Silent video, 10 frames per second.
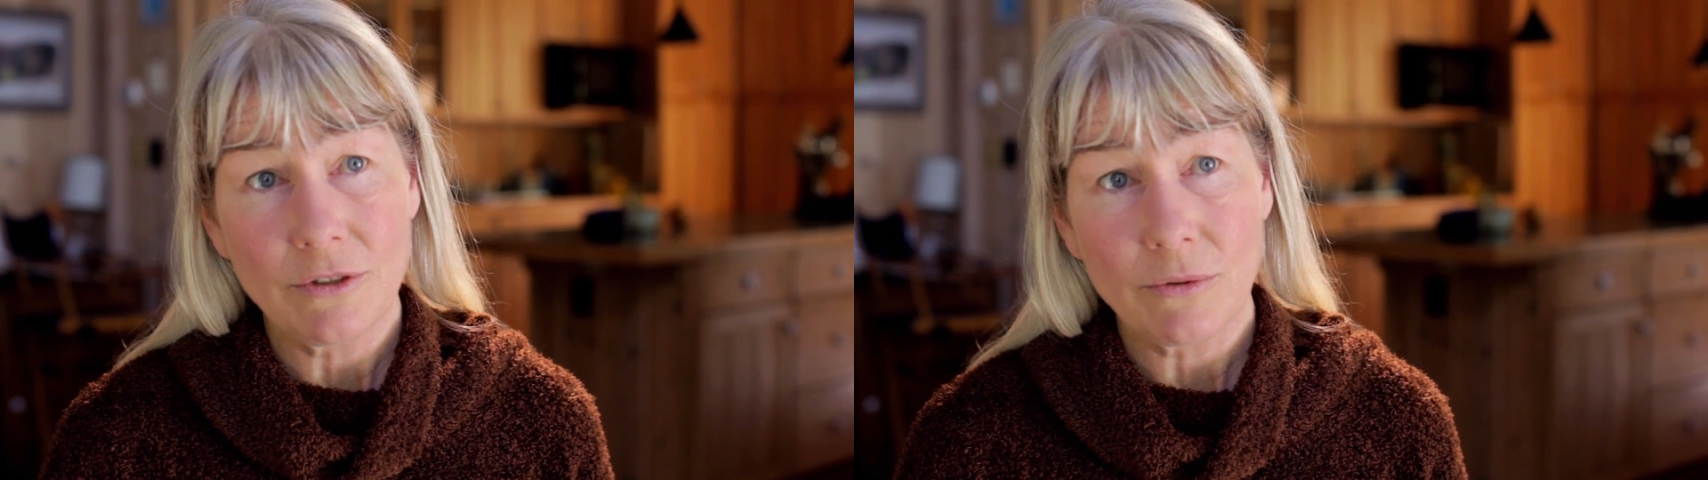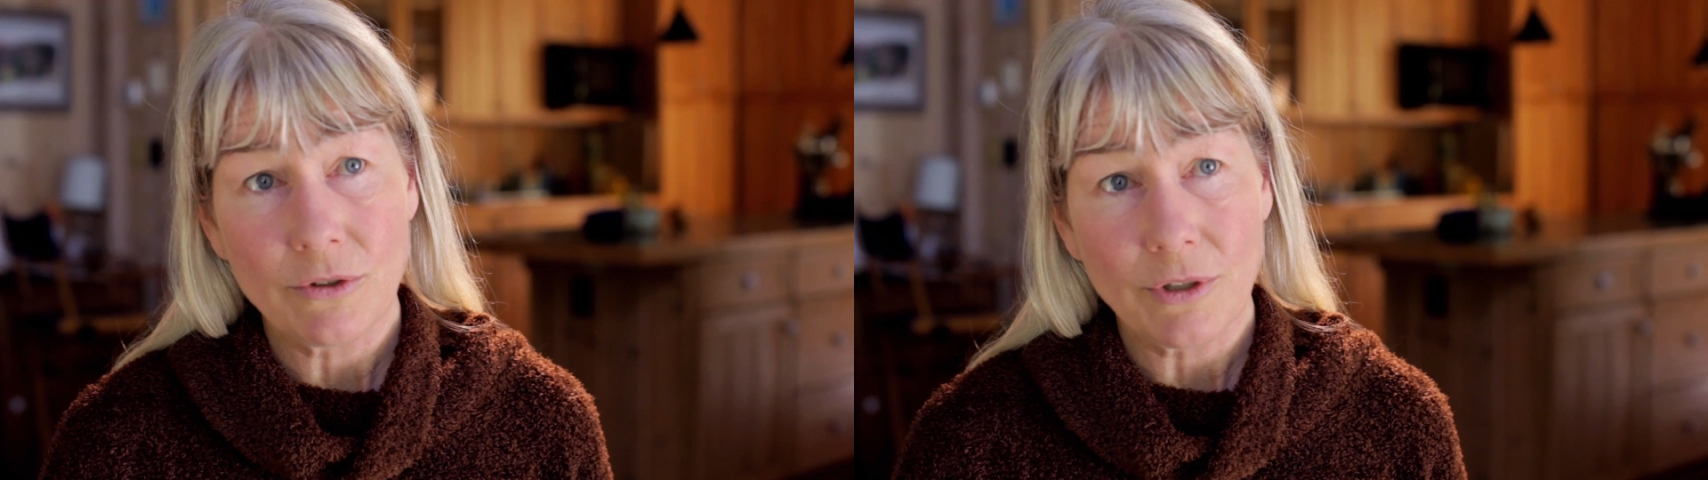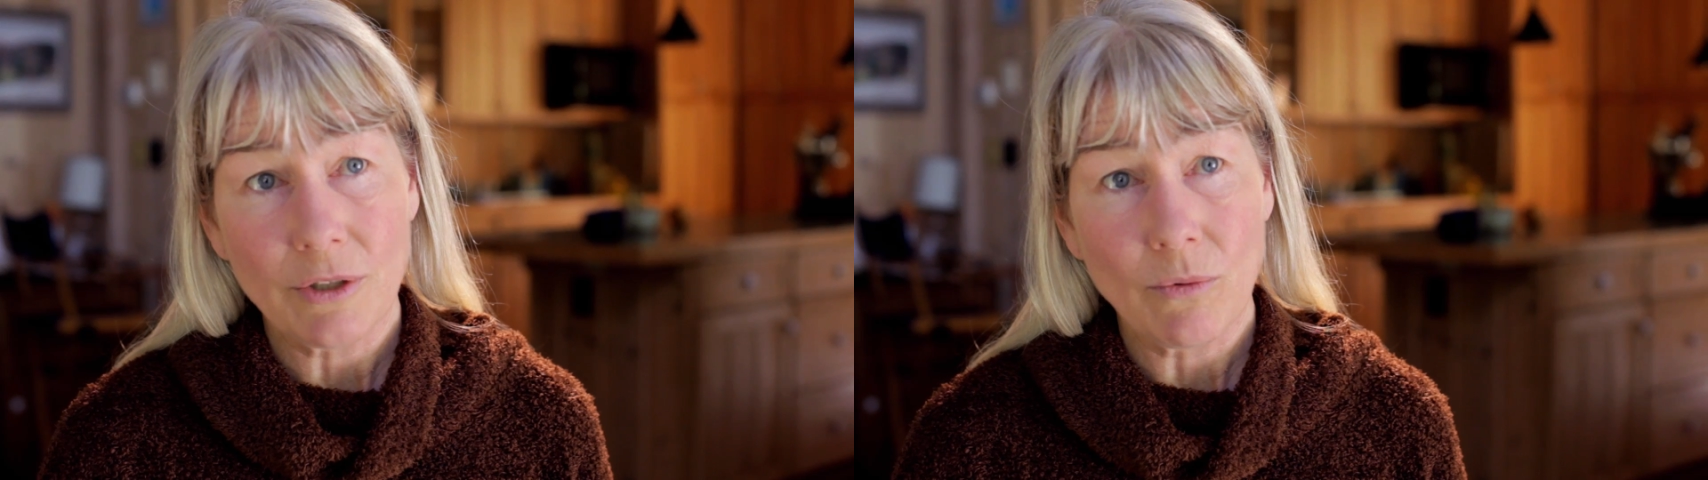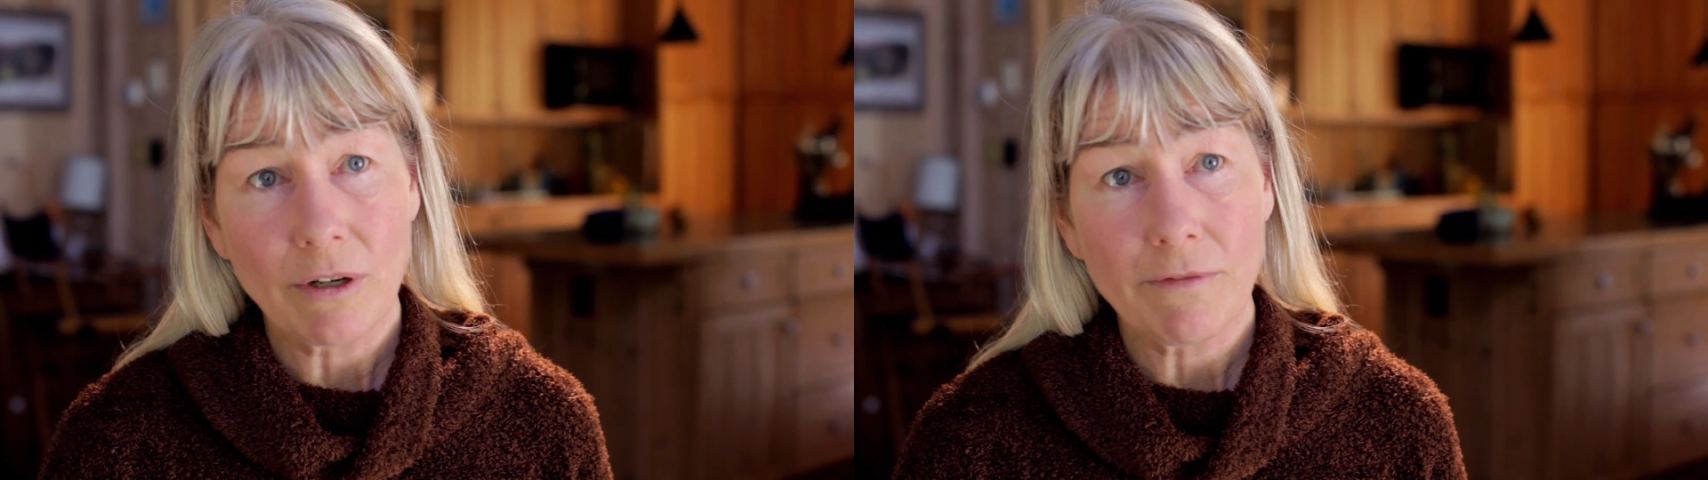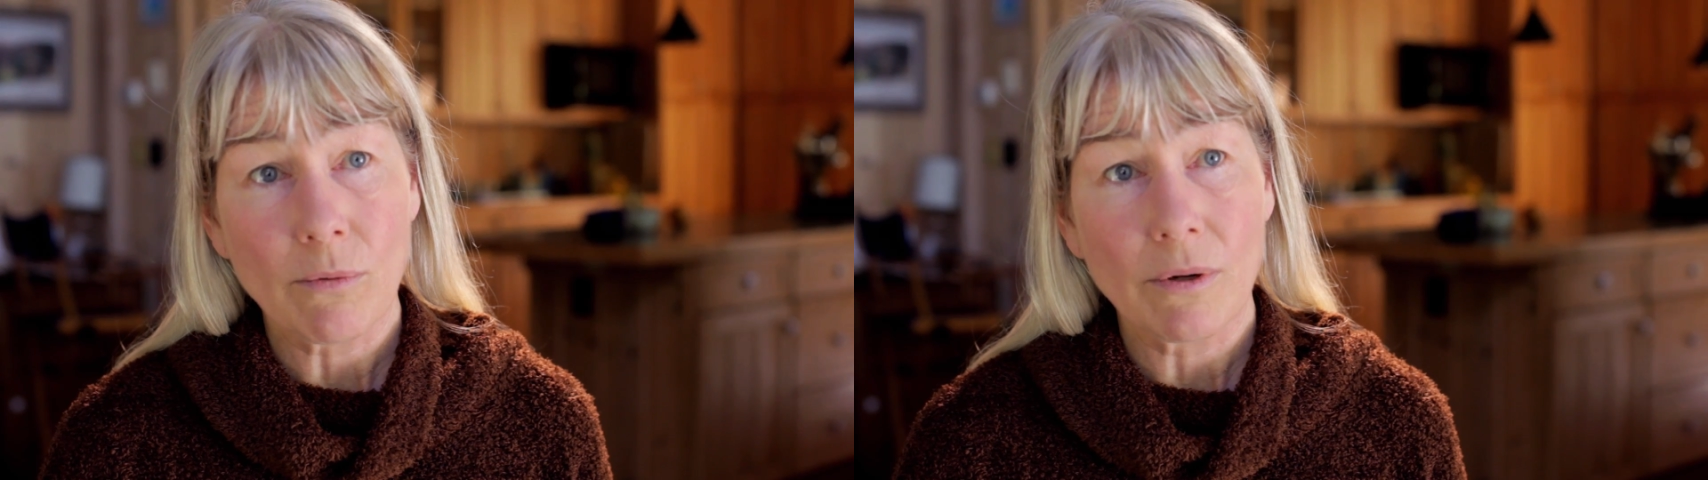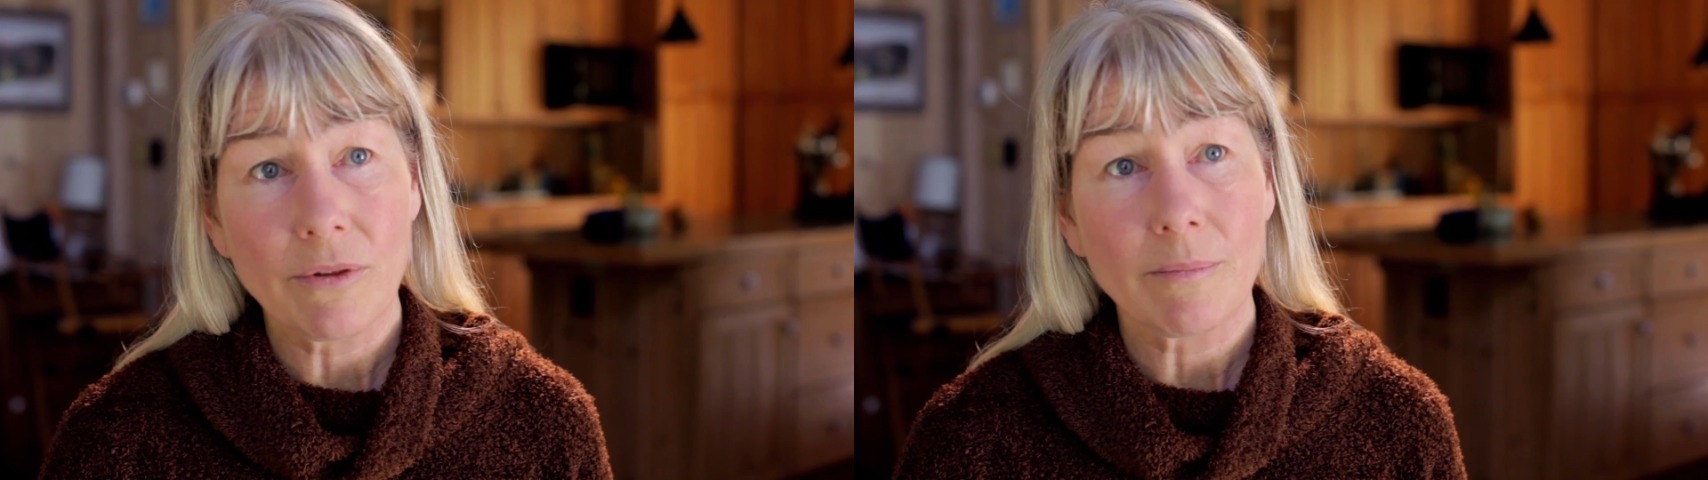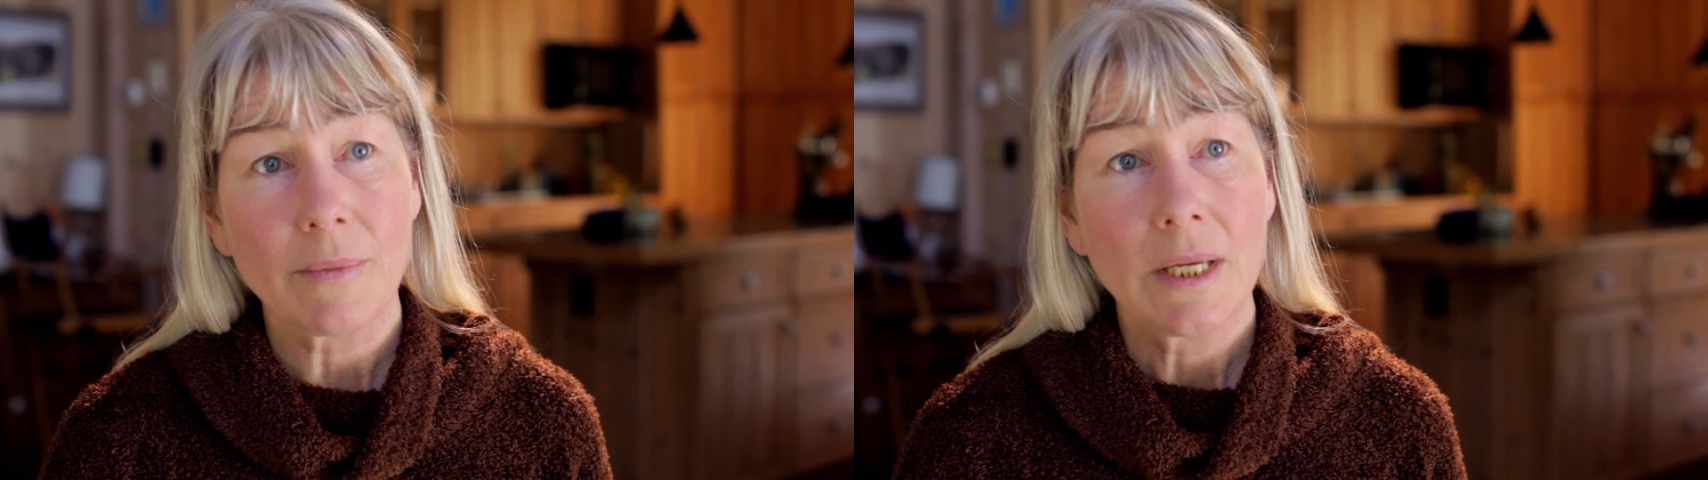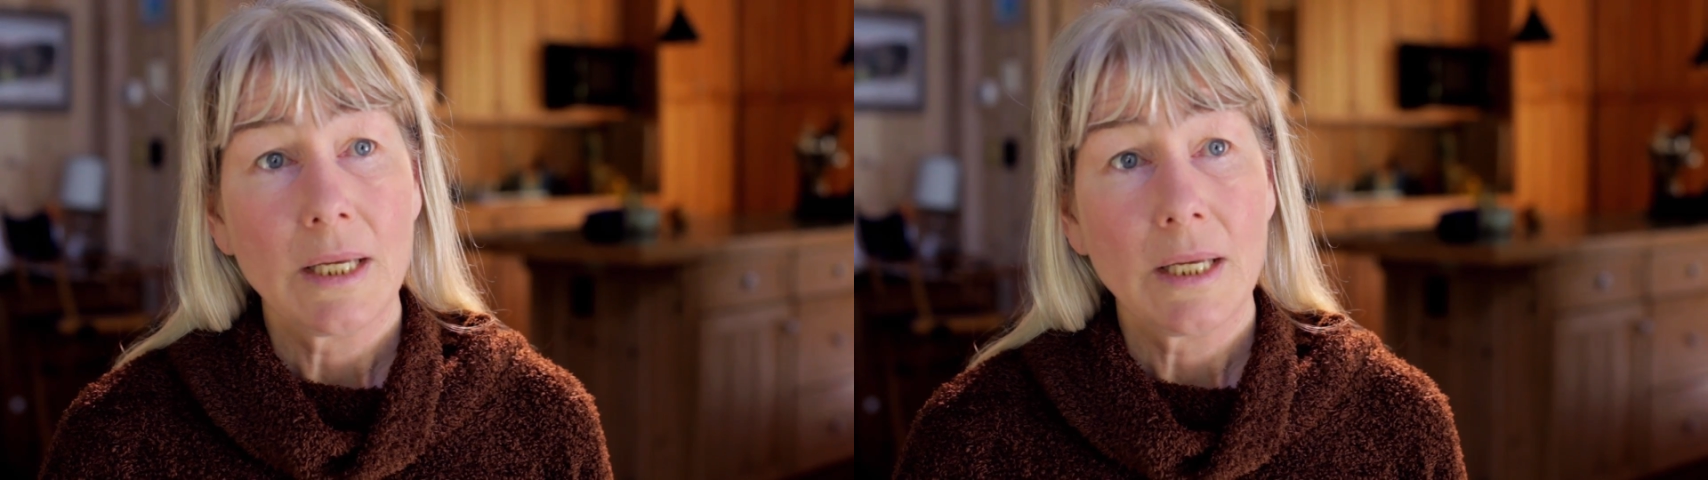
do the dirty work for them.